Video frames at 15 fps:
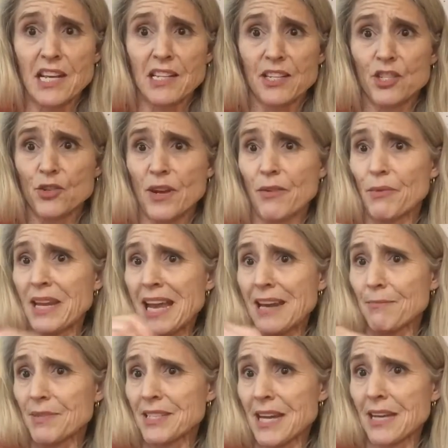and so we had him
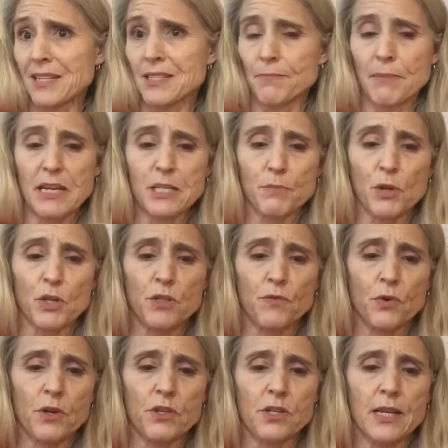sign some baseballs for
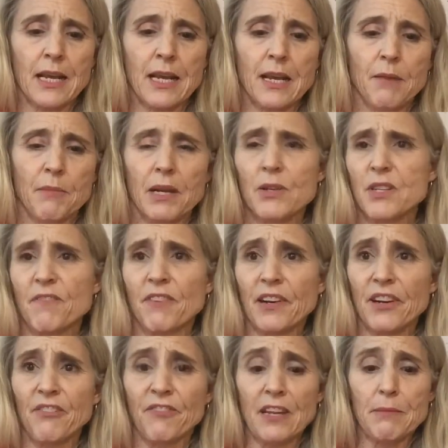us. But he was a very
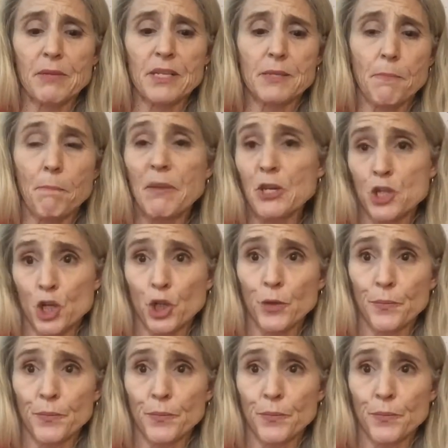famous pitcher